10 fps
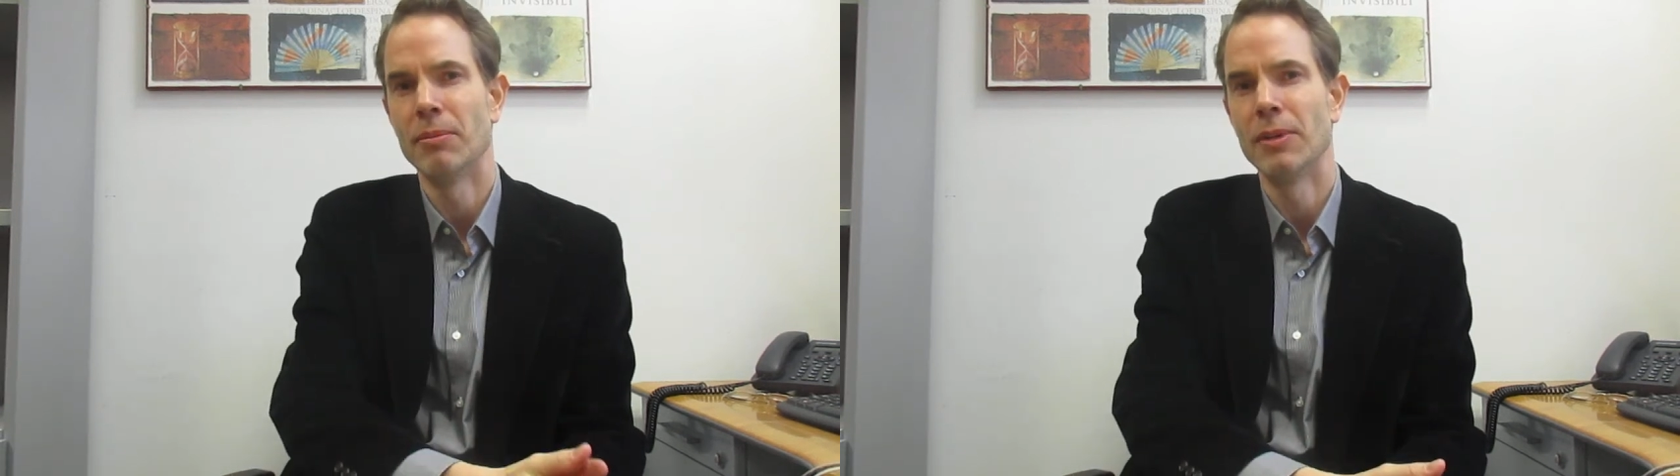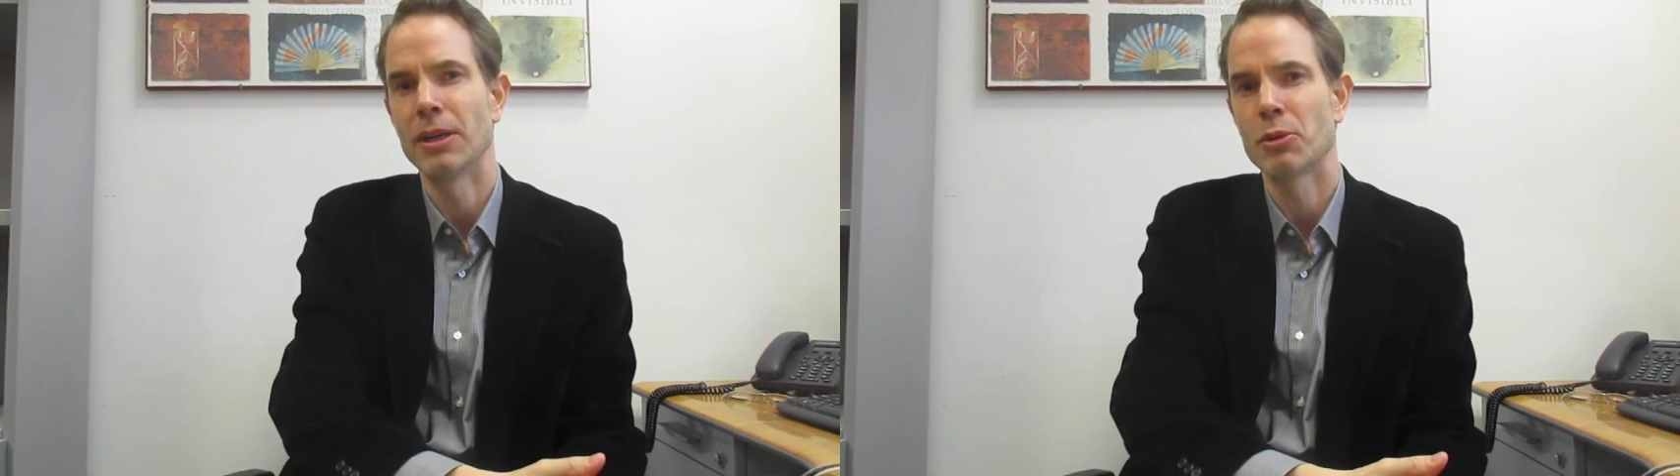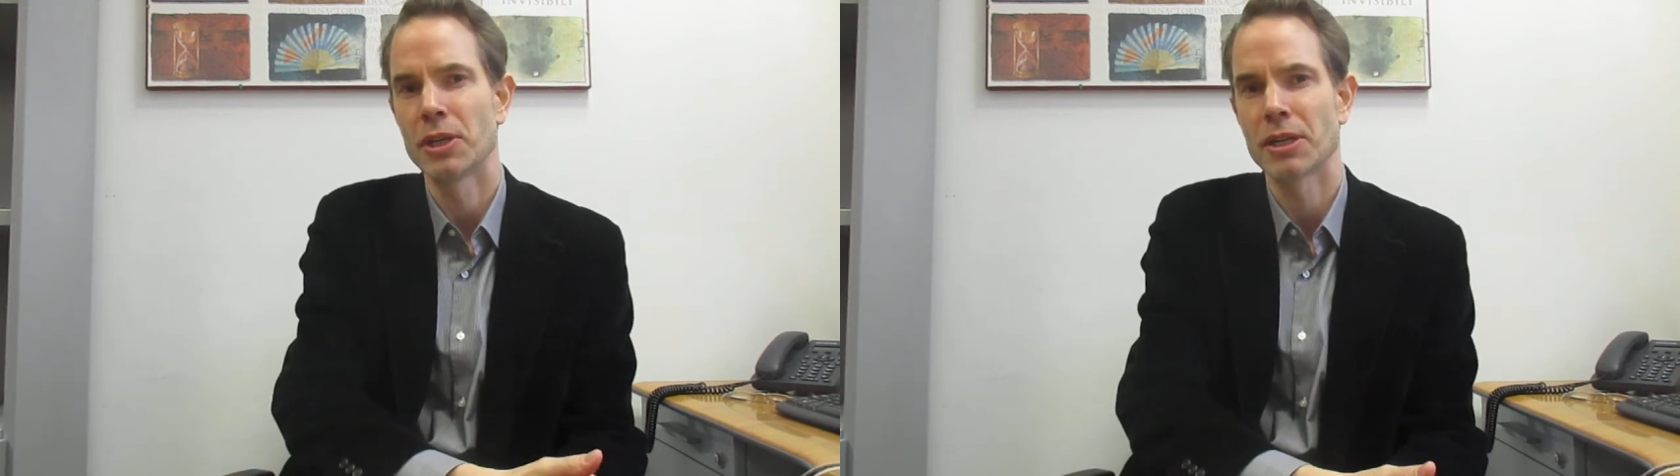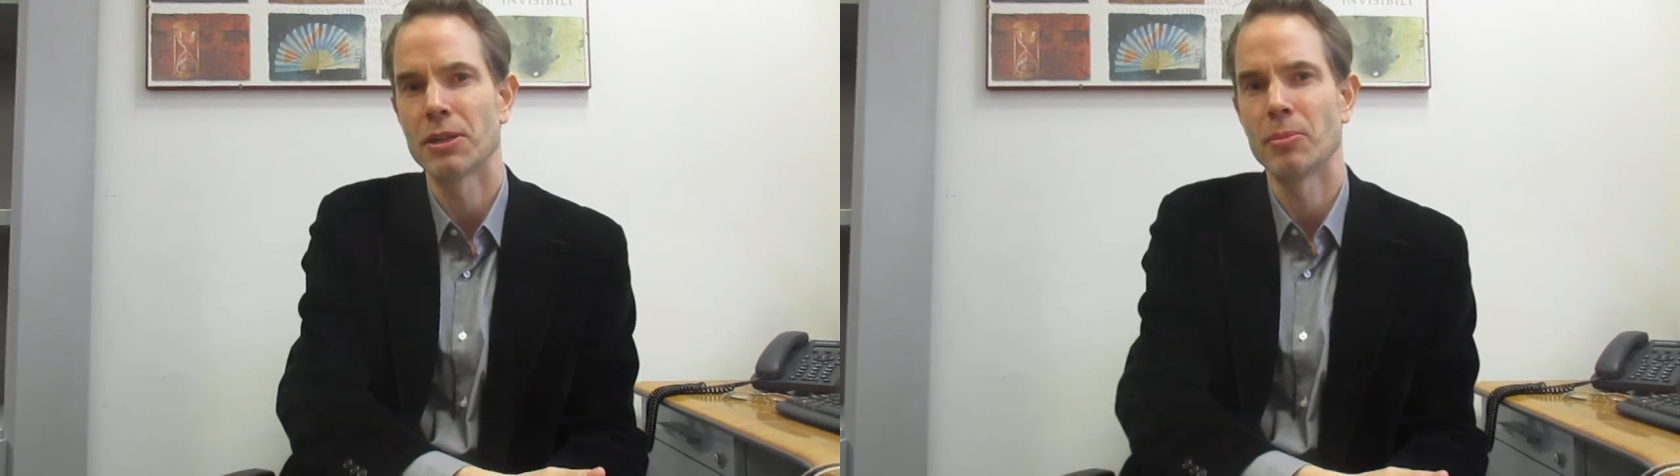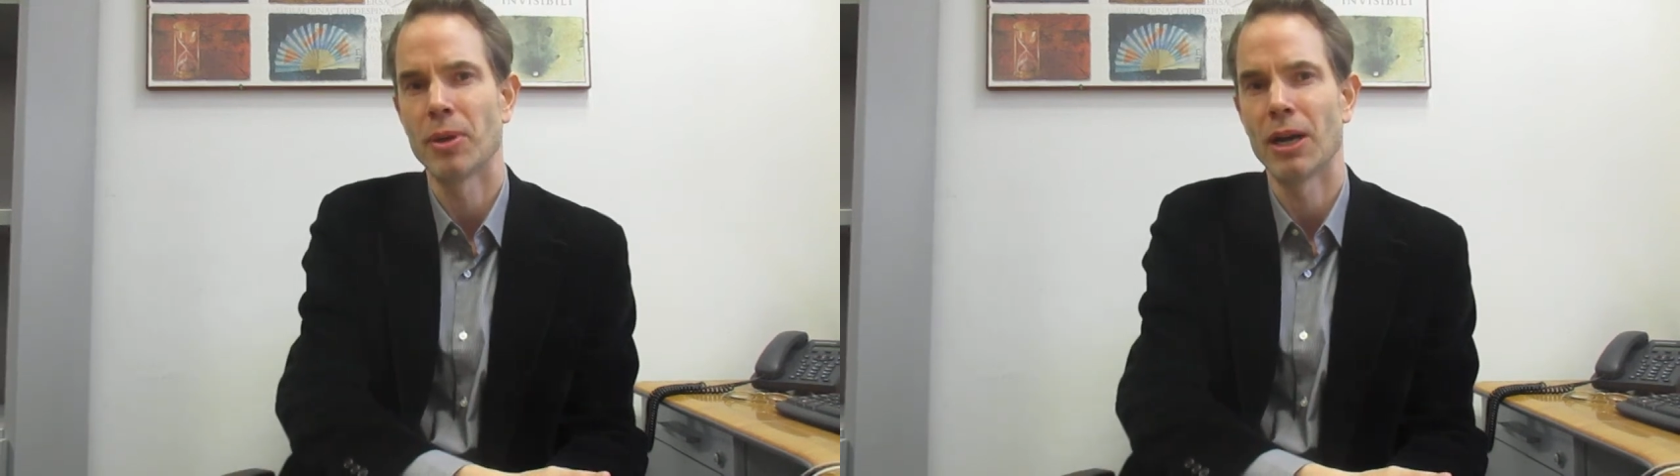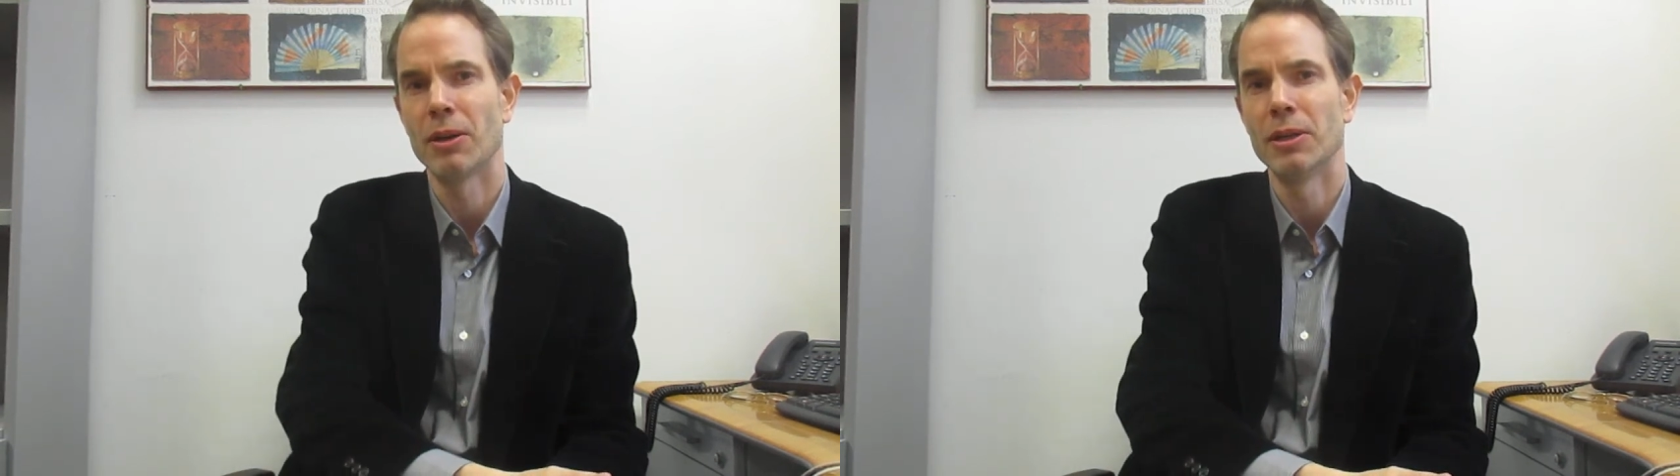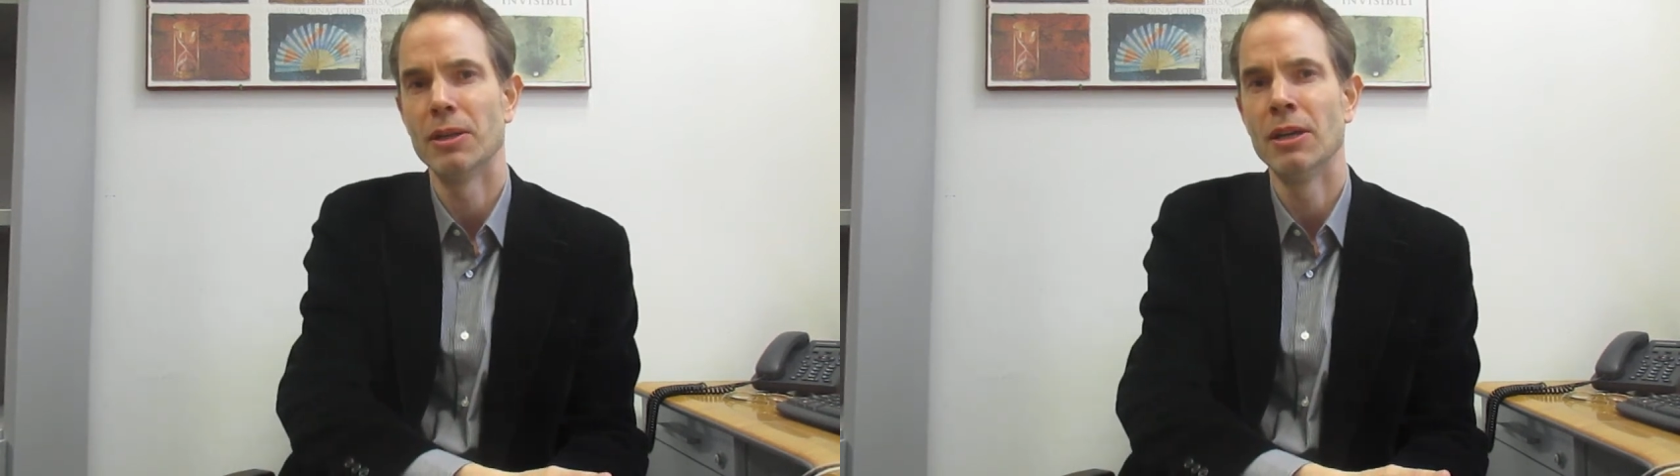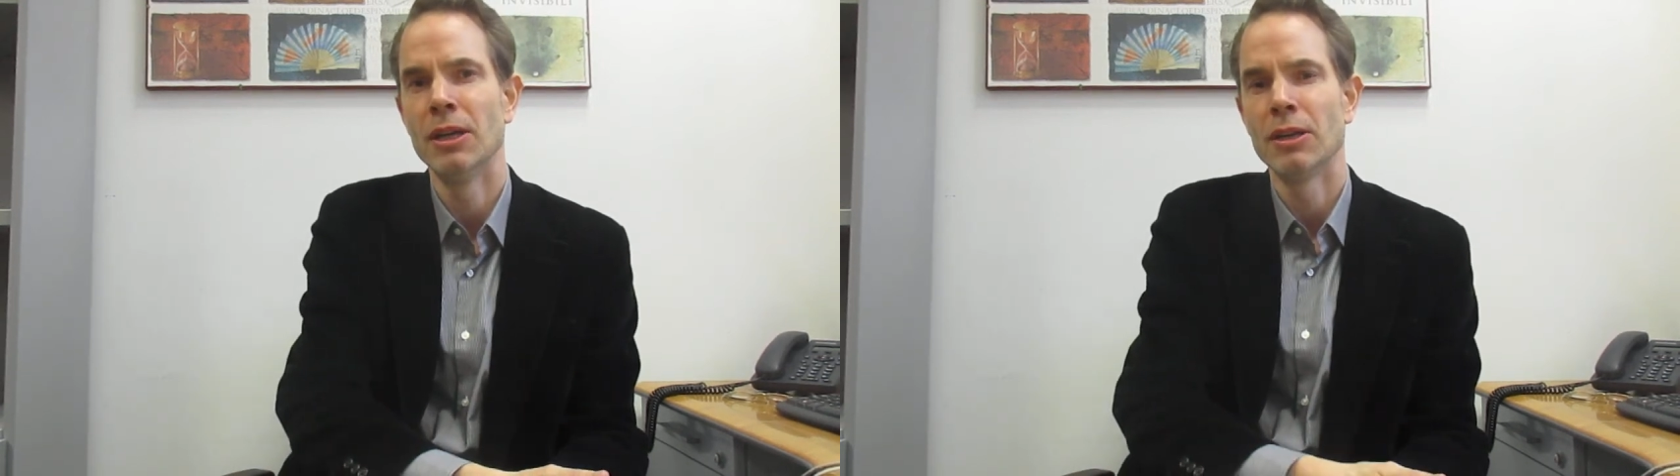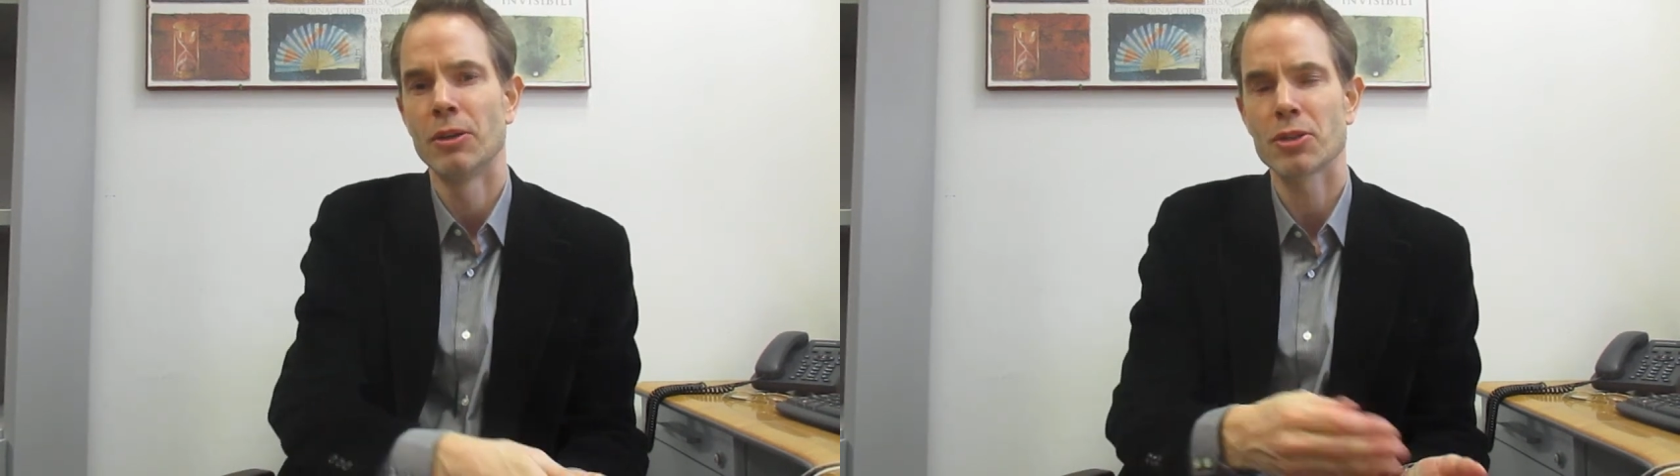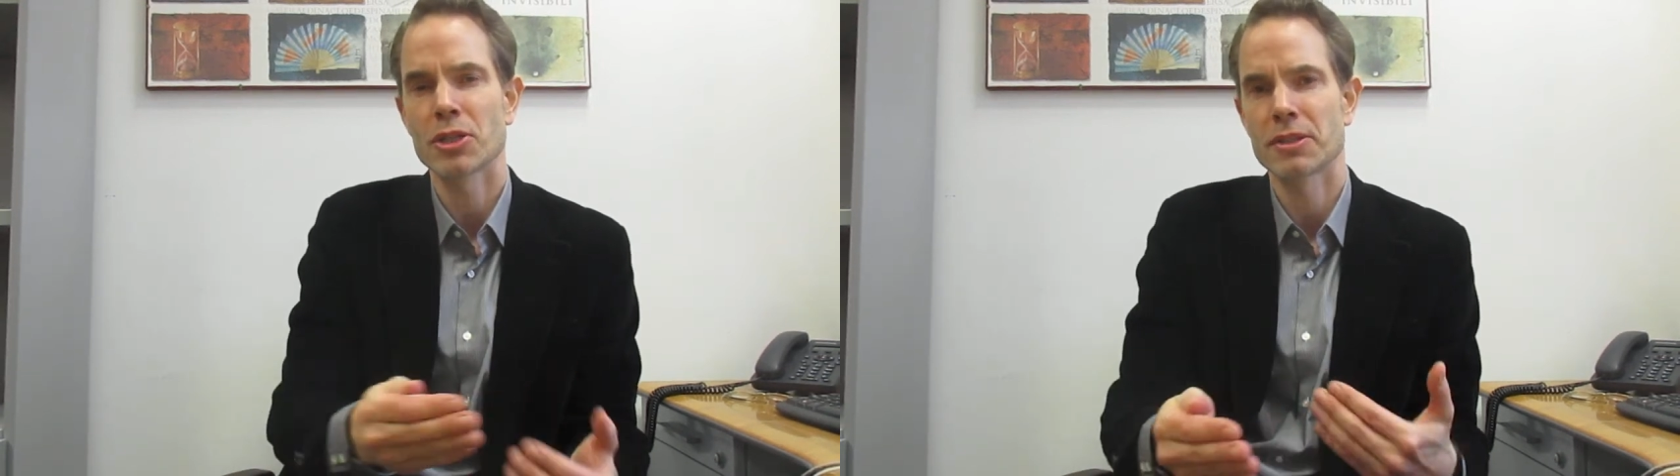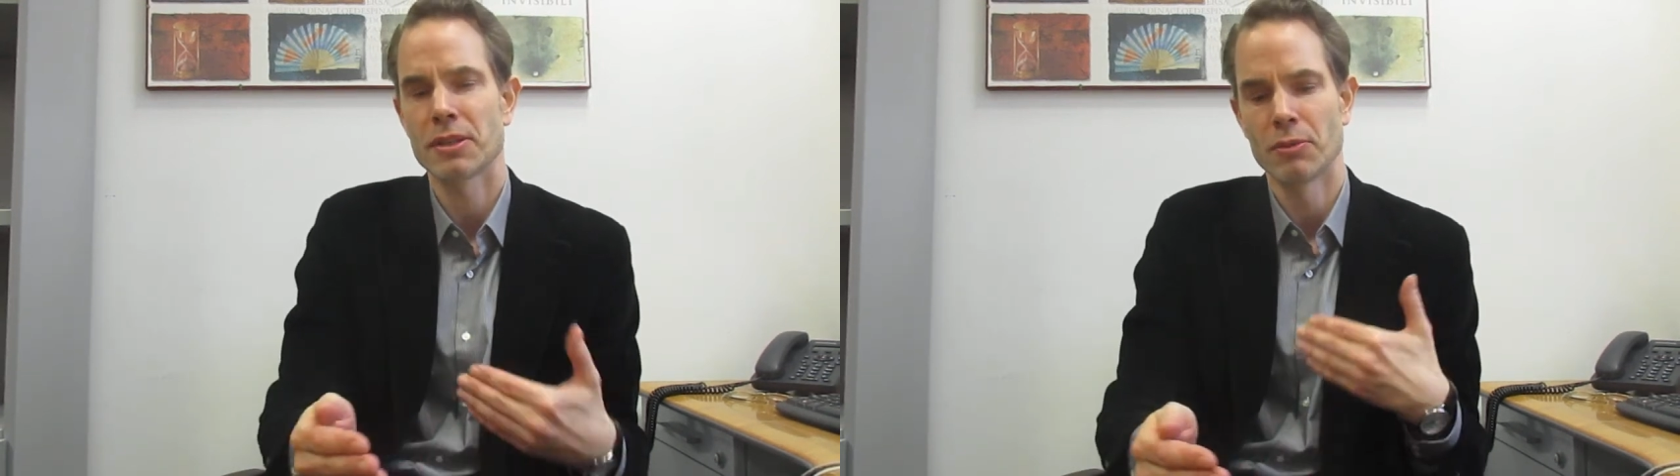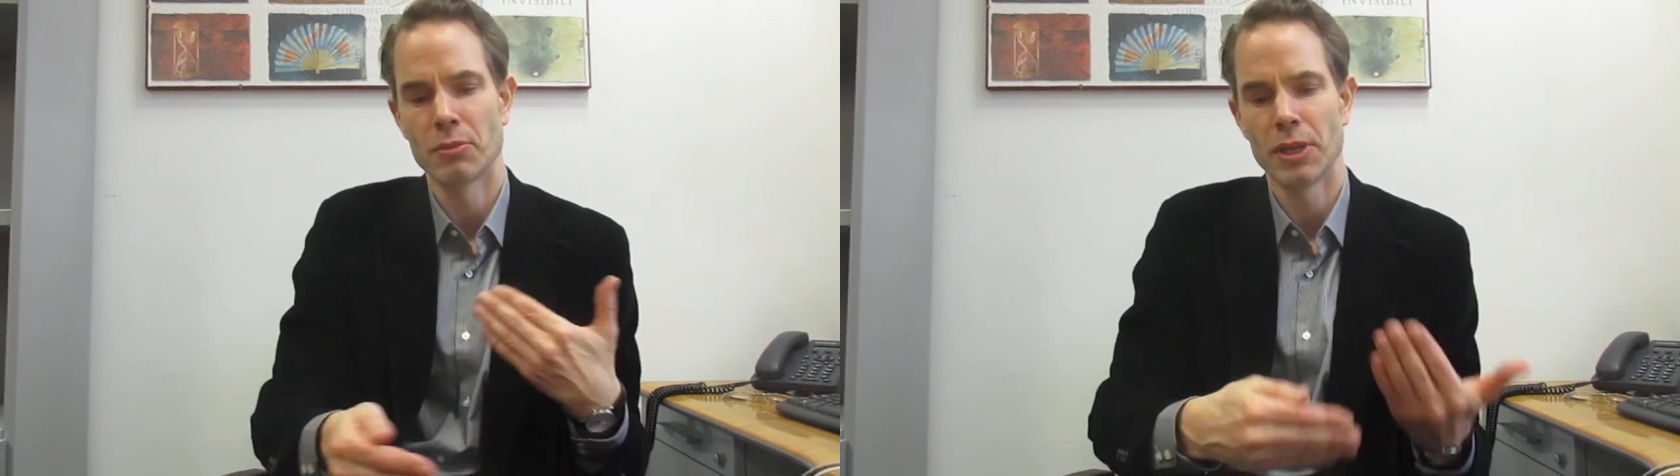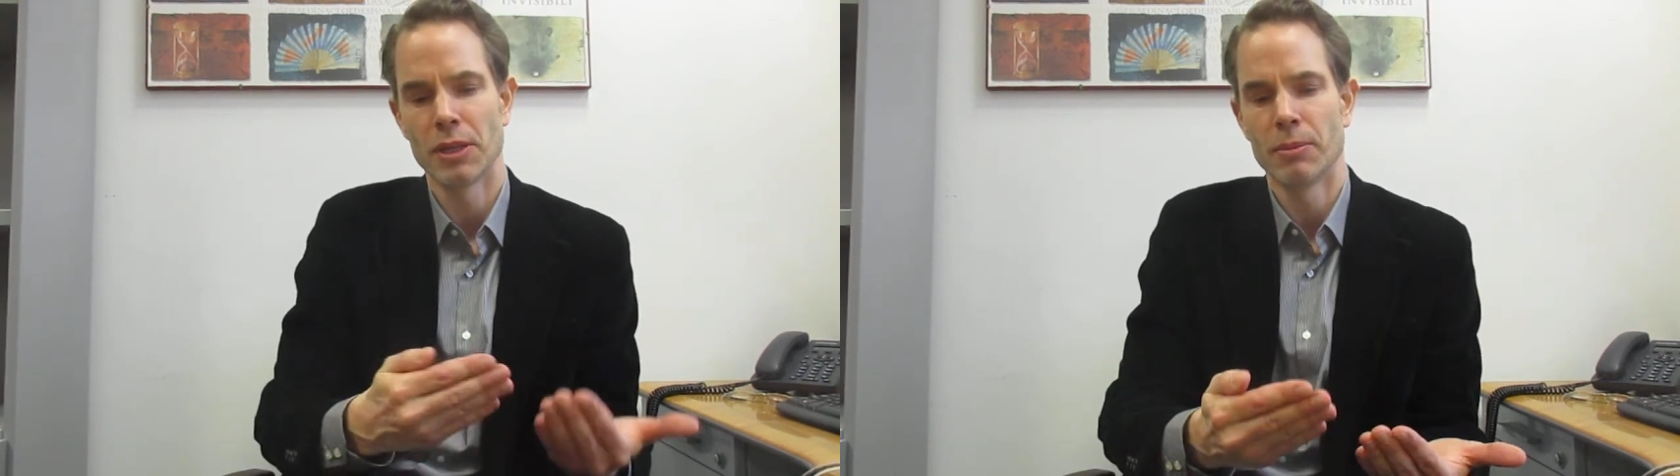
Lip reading: critical power, not just in